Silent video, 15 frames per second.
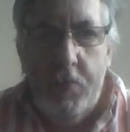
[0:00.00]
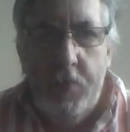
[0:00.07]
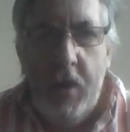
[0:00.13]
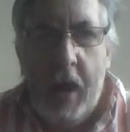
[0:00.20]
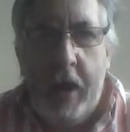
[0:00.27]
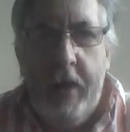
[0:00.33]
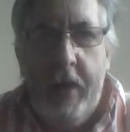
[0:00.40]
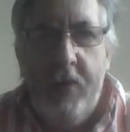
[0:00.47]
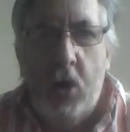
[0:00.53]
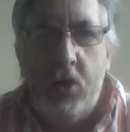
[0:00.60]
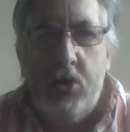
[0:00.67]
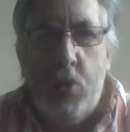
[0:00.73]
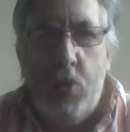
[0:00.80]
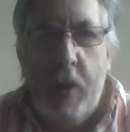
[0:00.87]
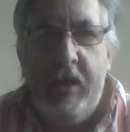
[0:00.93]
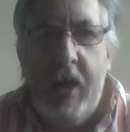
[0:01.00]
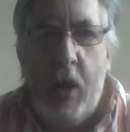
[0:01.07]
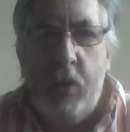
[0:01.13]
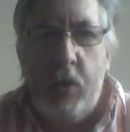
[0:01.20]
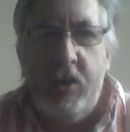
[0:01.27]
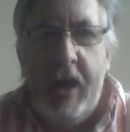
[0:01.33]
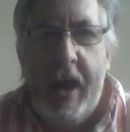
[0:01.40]
and you've got 20
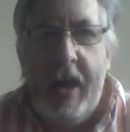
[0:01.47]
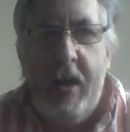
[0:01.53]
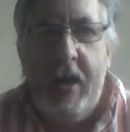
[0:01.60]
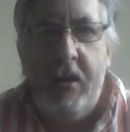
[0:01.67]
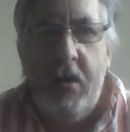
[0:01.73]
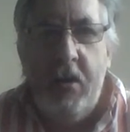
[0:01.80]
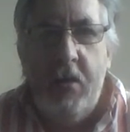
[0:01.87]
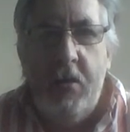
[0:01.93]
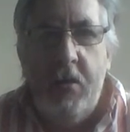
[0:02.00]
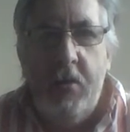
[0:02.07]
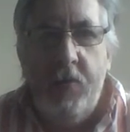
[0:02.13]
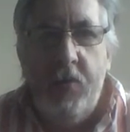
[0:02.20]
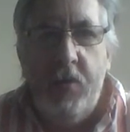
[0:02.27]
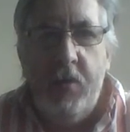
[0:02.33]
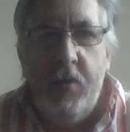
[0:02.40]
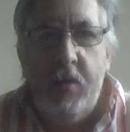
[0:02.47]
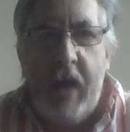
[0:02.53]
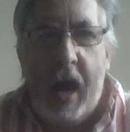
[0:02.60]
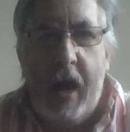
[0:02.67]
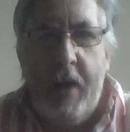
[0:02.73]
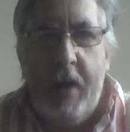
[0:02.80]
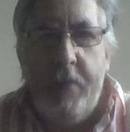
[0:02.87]
hours a day
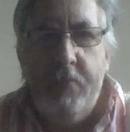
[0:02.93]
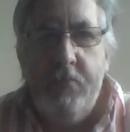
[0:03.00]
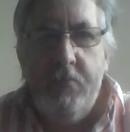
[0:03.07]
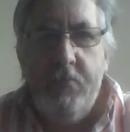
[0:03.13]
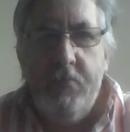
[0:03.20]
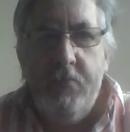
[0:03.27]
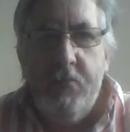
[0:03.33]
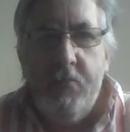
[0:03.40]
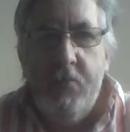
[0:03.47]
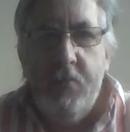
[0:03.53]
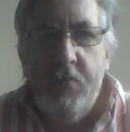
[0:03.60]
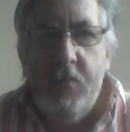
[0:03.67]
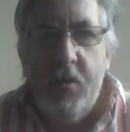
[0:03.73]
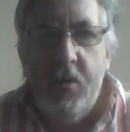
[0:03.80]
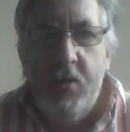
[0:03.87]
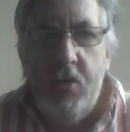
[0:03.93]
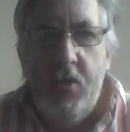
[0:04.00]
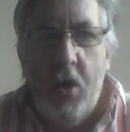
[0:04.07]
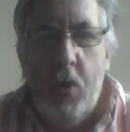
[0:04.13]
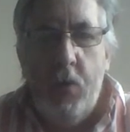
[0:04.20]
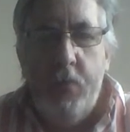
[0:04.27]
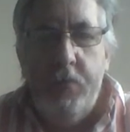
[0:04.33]
time.
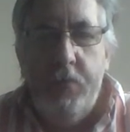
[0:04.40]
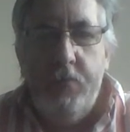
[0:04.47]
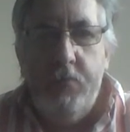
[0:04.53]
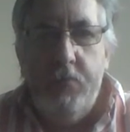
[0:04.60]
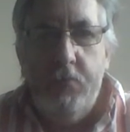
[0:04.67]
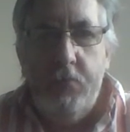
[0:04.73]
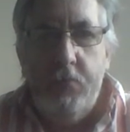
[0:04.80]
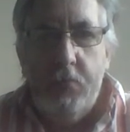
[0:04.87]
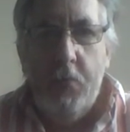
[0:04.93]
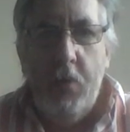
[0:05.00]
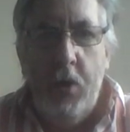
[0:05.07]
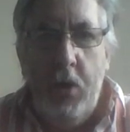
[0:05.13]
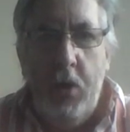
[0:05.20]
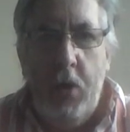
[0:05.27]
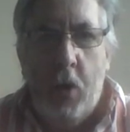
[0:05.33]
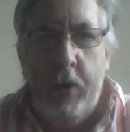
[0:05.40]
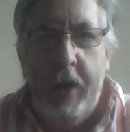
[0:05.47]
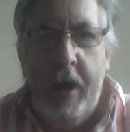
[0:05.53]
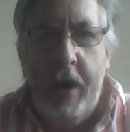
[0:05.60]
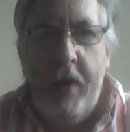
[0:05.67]
So you only need